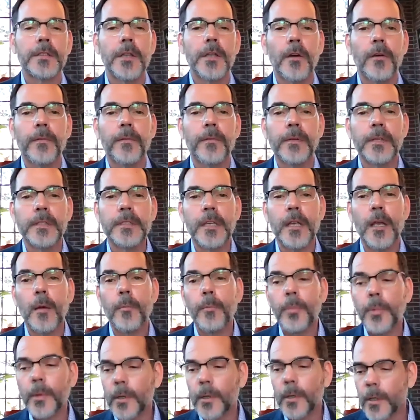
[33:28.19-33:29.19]
So, for
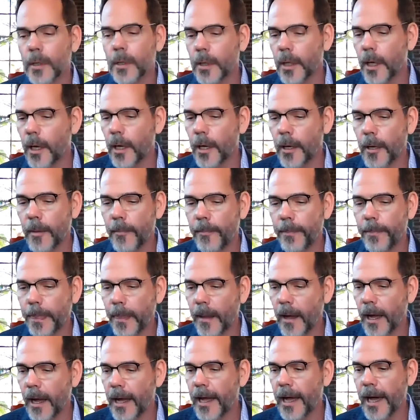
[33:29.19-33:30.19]
example, um,
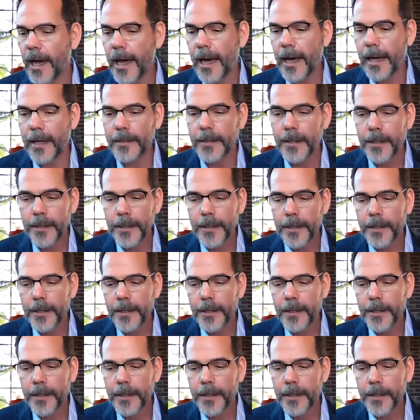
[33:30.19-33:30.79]
I had